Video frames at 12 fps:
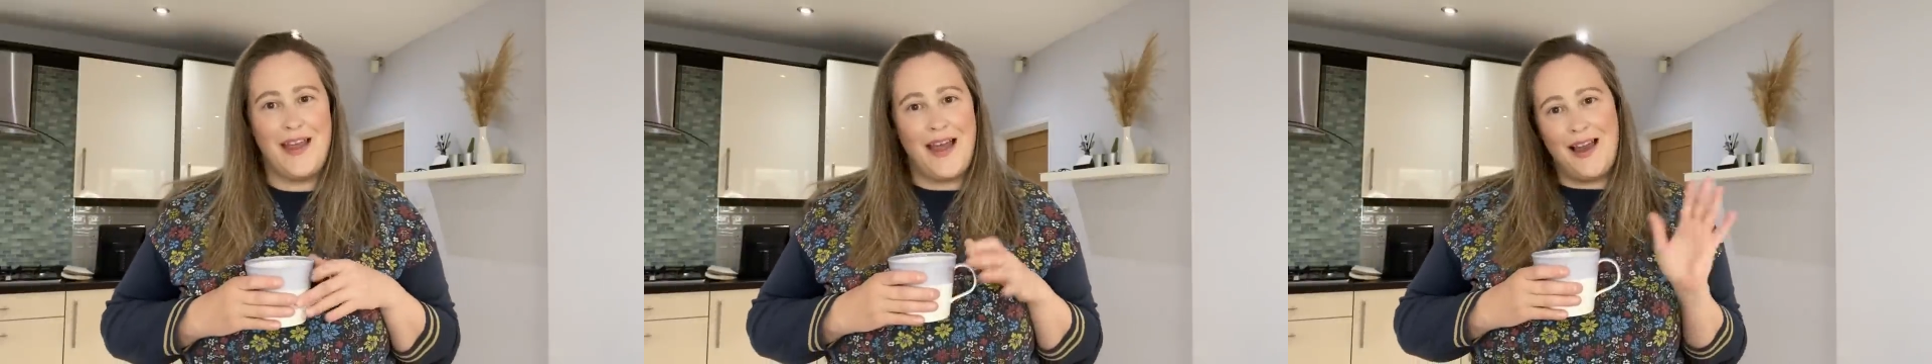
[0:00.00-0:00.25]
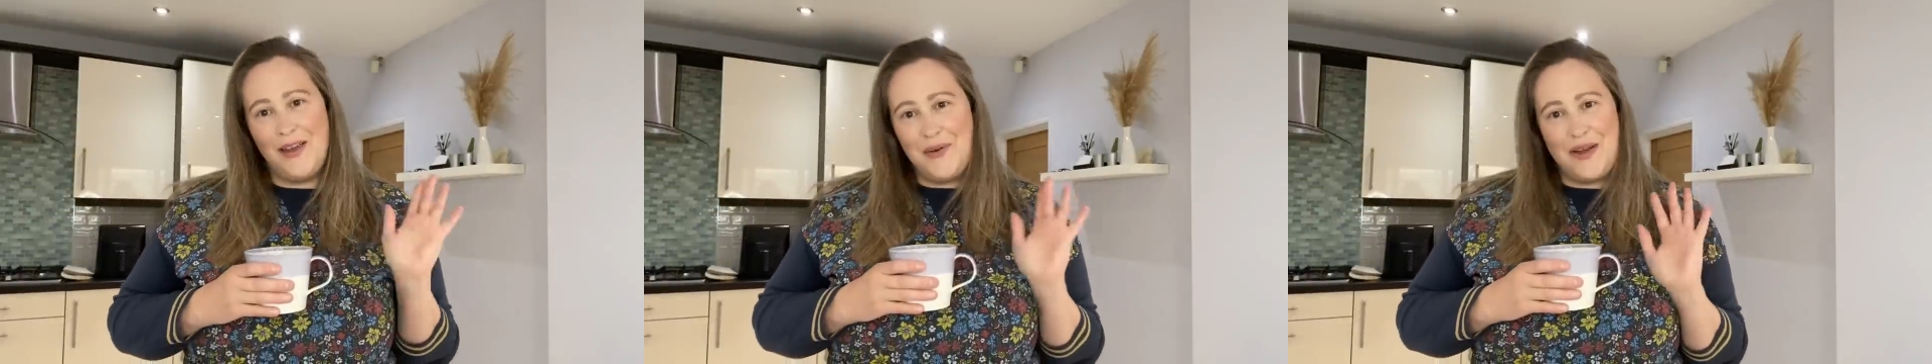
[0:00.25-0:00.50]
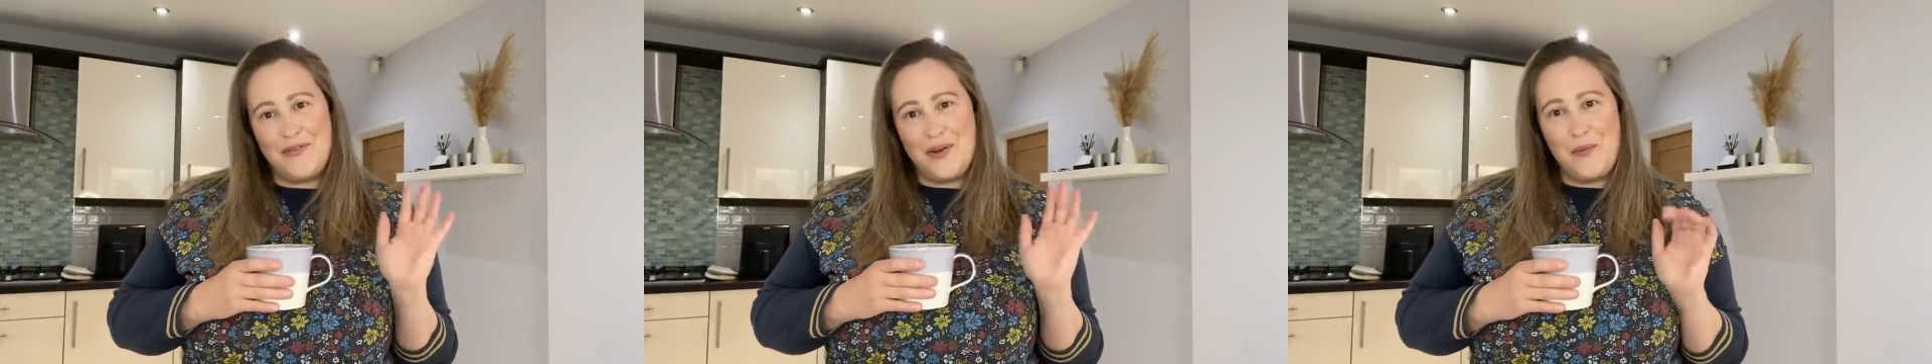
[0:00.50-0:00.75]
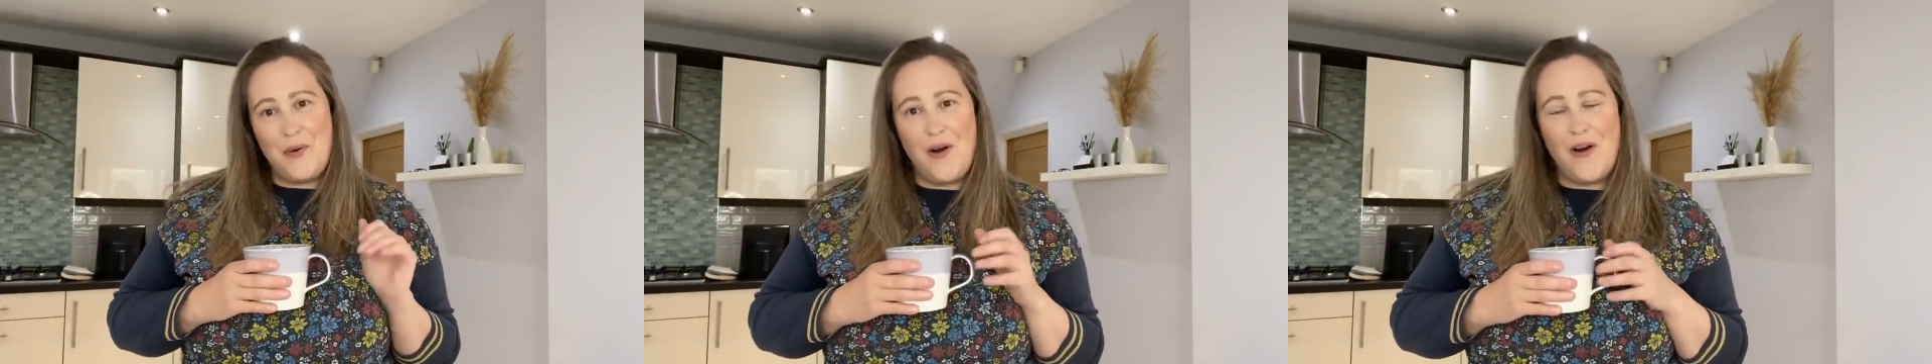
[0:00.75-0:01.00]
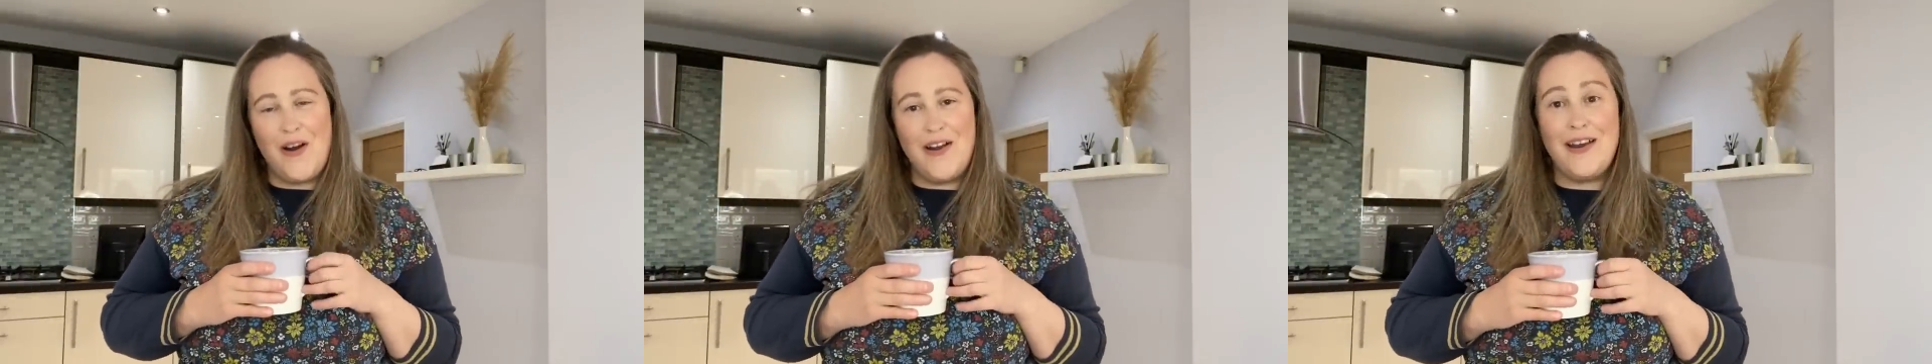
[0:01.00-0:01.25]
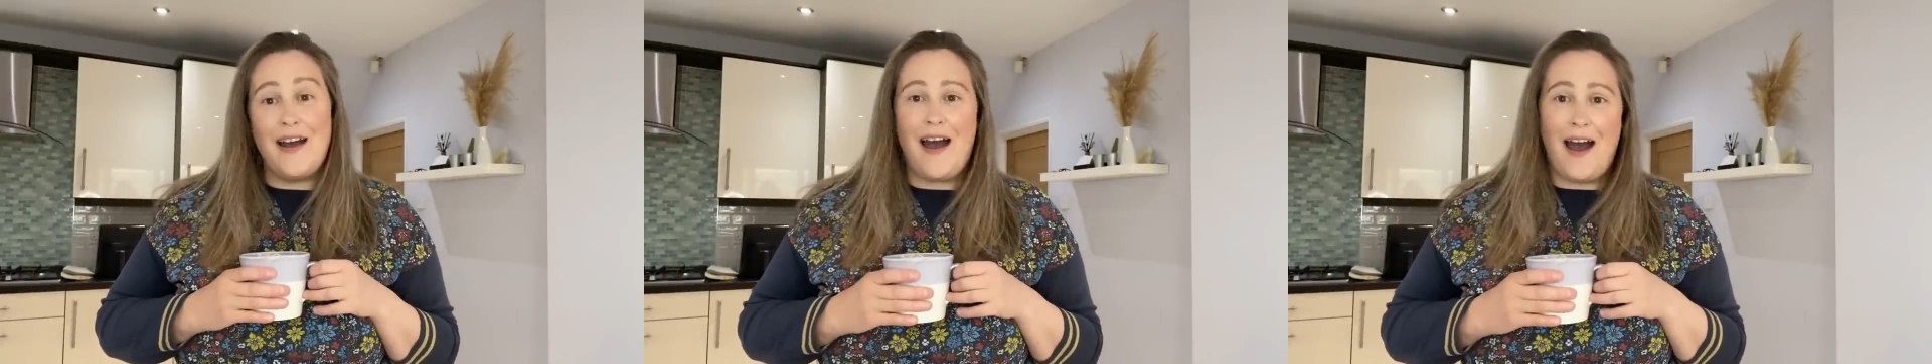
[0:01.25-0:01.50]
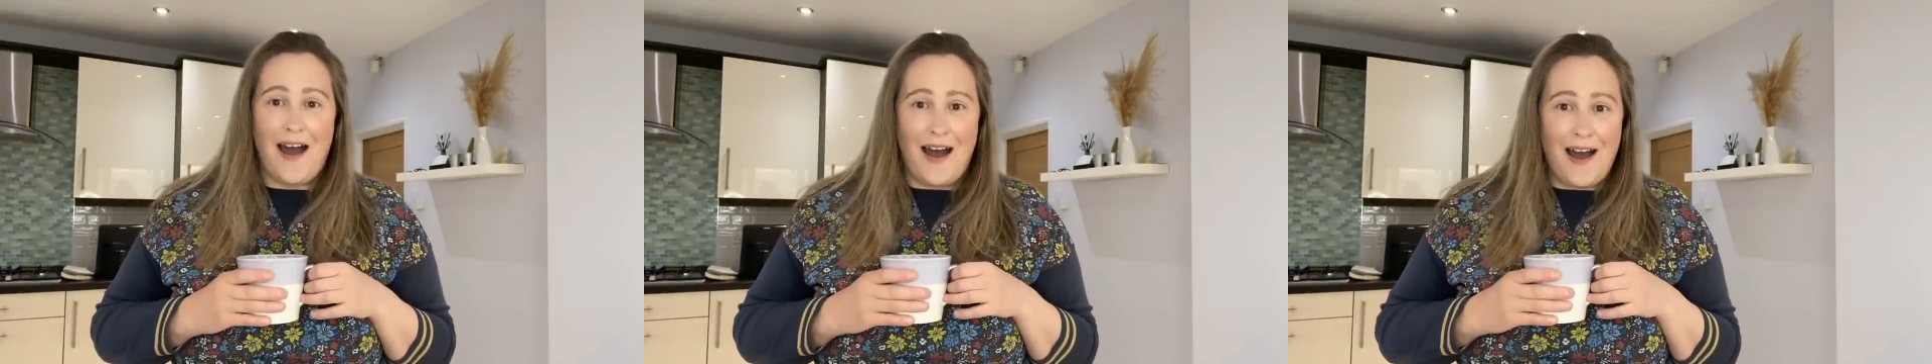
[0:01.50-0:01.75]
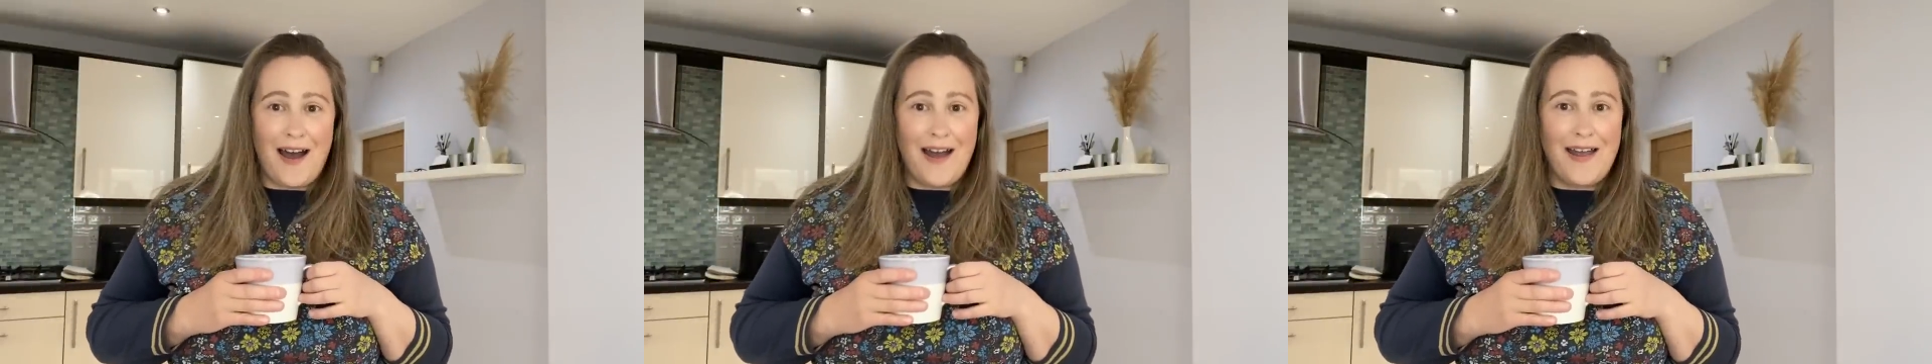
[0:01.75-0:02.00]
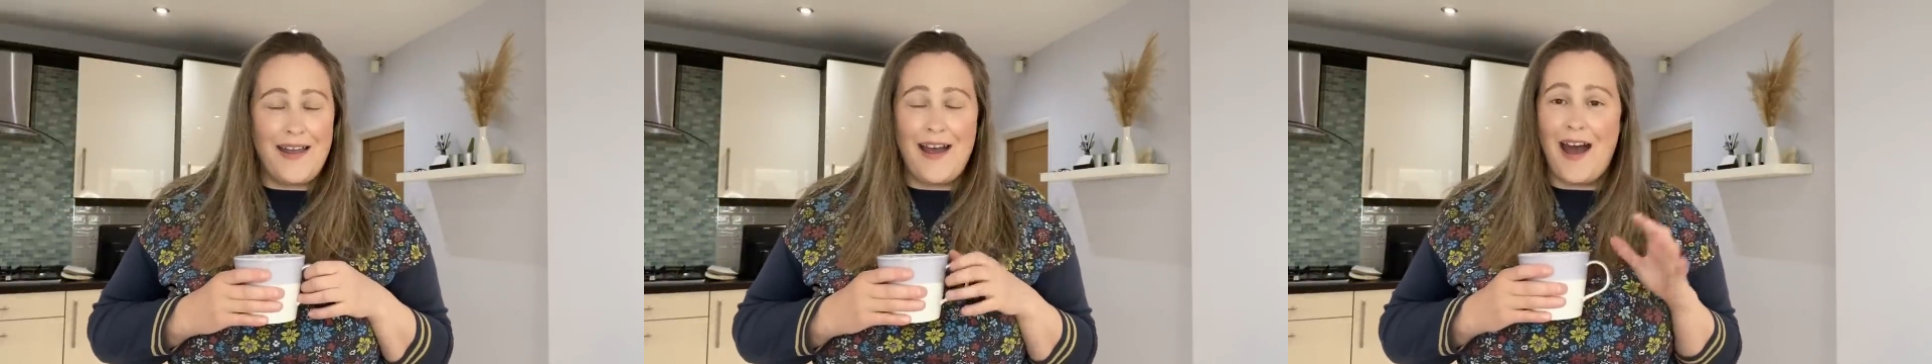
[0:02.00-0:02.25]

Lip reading: Hello everyone, I